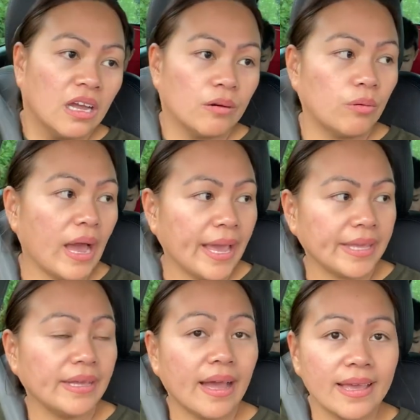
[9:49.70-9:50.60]
right,
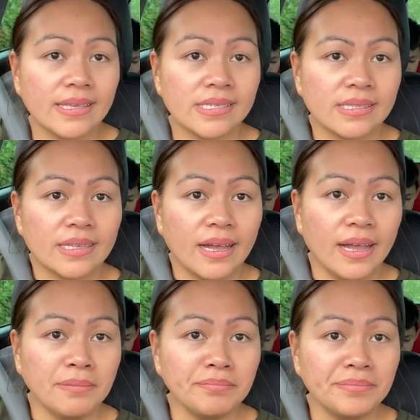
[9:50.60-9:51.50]
guys,
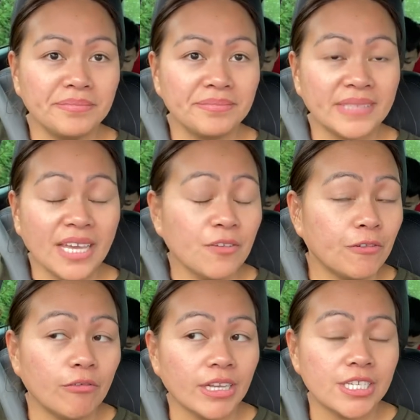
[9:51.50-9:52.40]
thank you
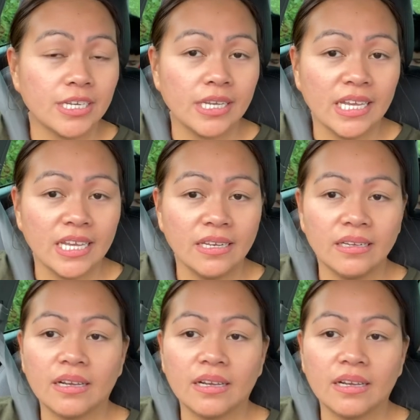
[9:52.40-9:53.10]
for watching.